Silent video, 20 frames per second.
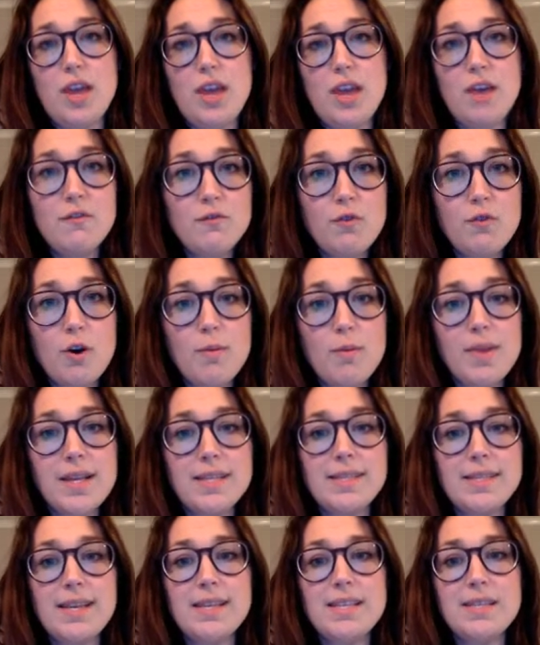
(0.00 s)
informal
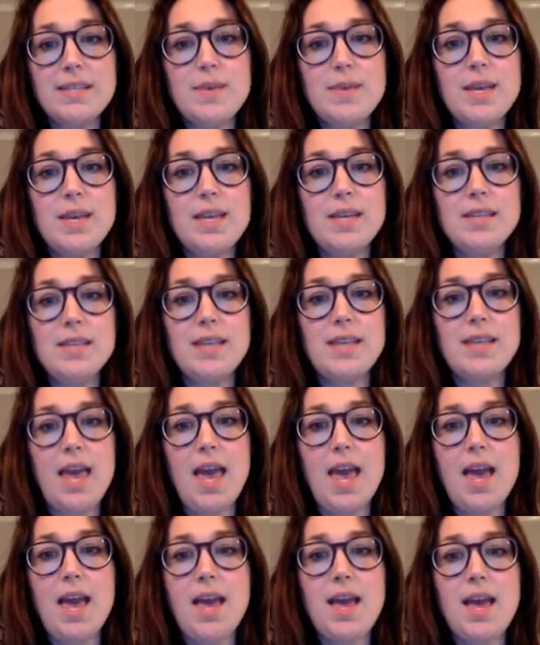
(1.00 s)
assessments,
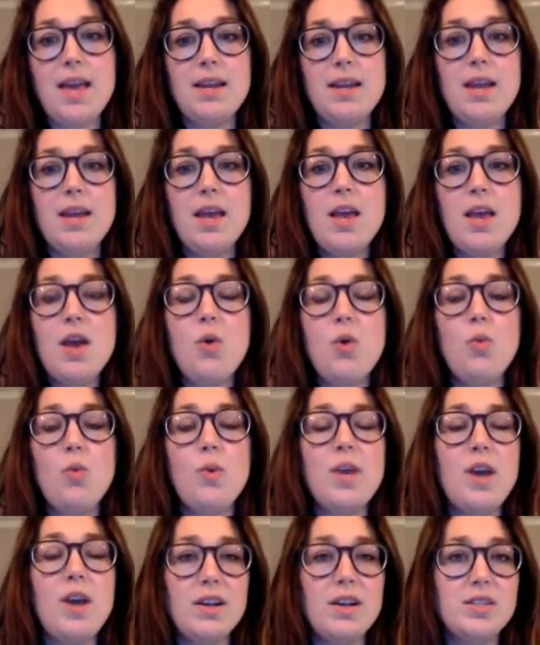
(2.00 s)
and
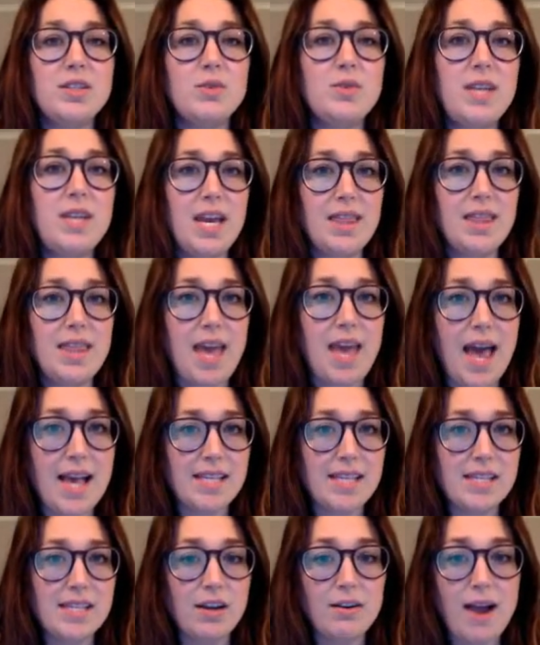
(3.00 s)
we also take the
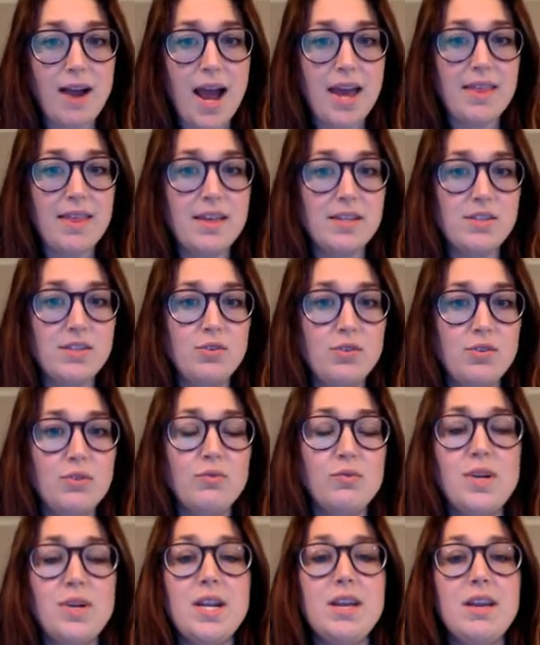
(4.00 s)
SRI, the
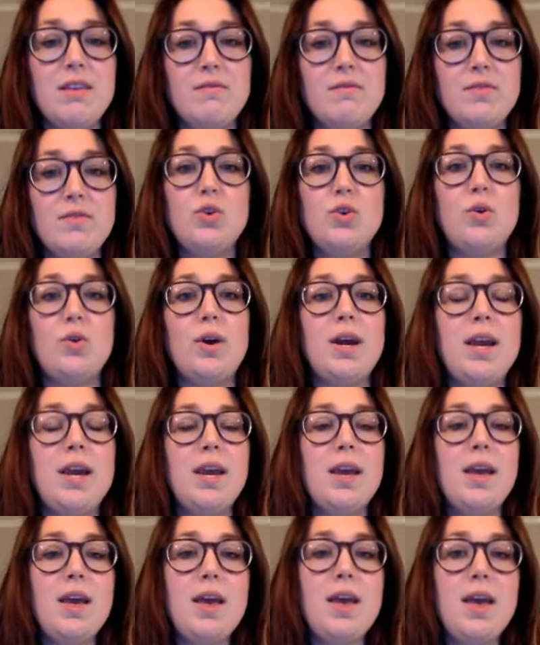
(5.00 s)
student reading inventory.